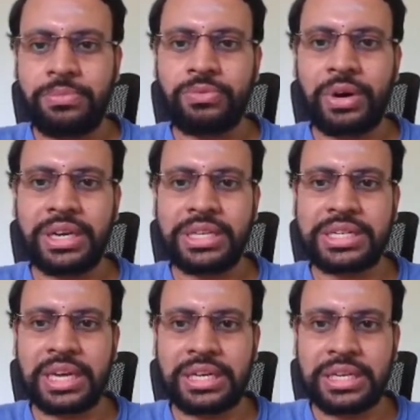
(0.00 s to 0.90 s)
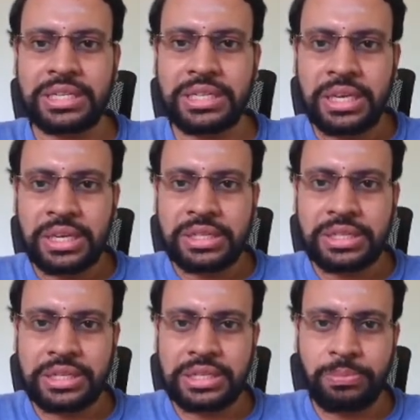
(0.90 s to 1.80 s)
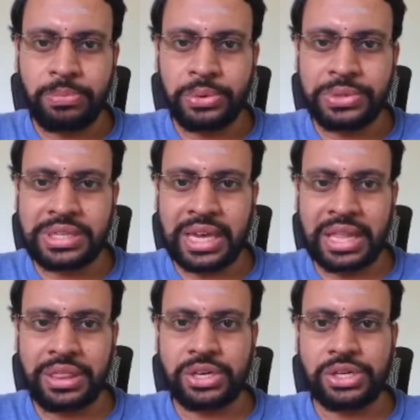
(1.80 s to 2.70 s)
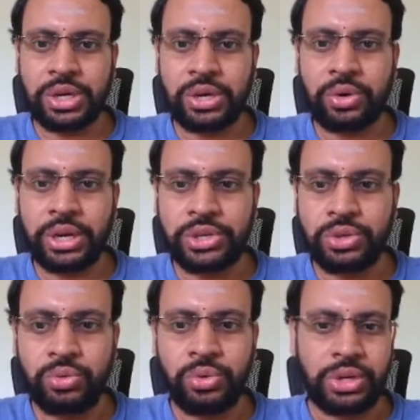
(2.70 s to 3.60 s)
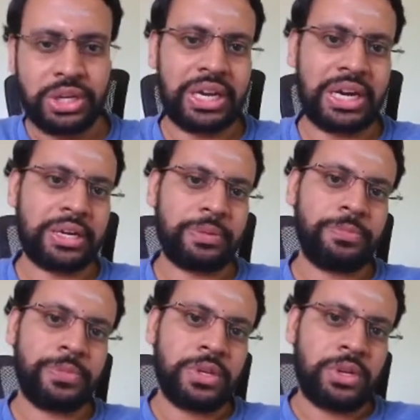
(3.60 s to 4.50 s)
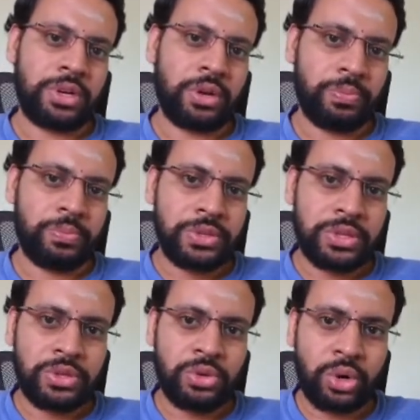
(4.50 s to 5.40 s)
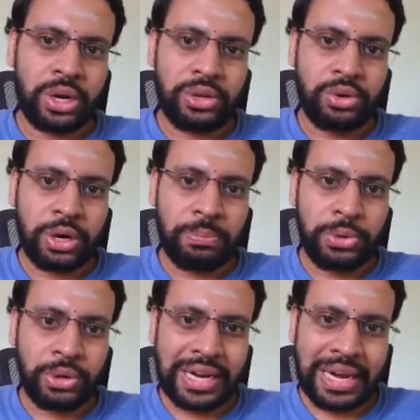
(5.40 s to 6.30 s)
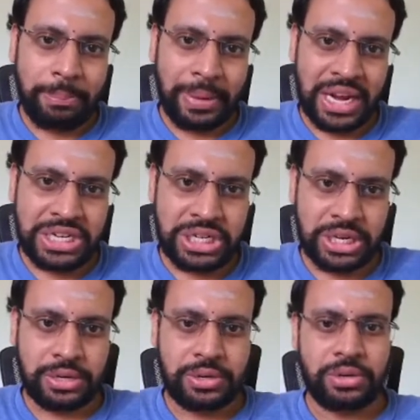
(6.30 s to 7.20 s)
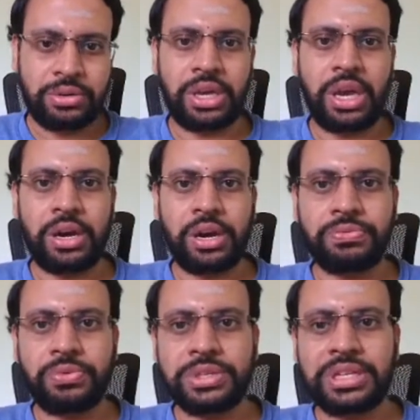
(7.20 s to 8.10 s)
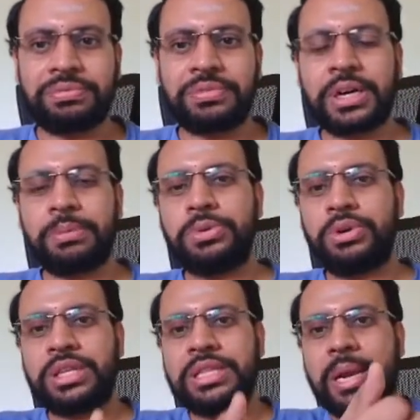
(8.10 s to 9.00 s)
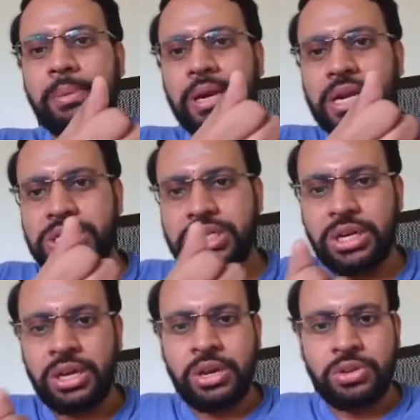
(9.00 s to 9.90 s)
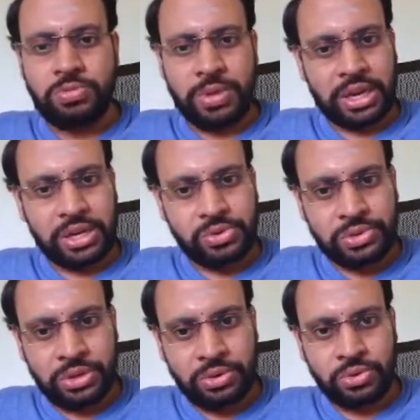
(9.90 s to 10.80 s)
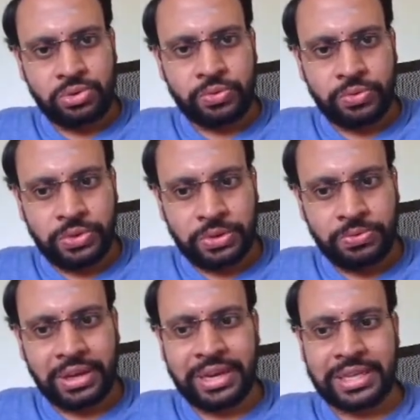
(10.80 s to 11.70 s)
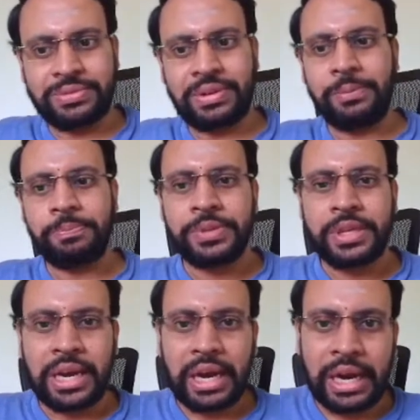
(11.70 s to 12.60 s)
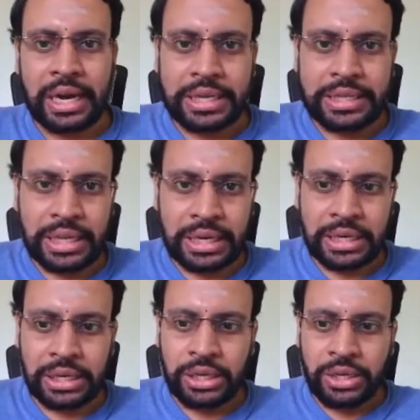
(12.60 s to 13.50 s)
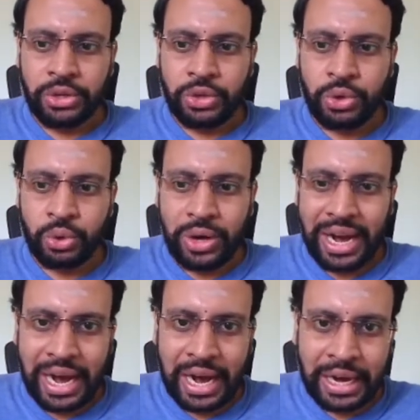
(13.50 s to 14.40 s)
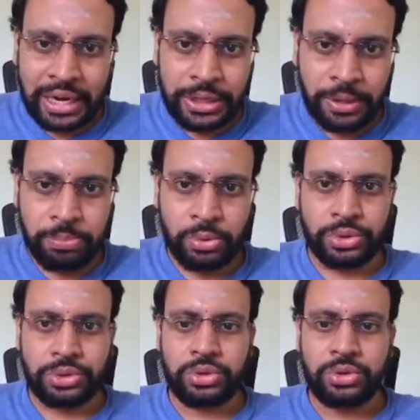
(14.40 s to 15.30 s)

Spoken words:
what is done is, this is the bone scan that you are going to get. Now you compute a Laplacian, okay, and of course after computing the Laplacian you make it to 0 to 255 as well, and then you add the both,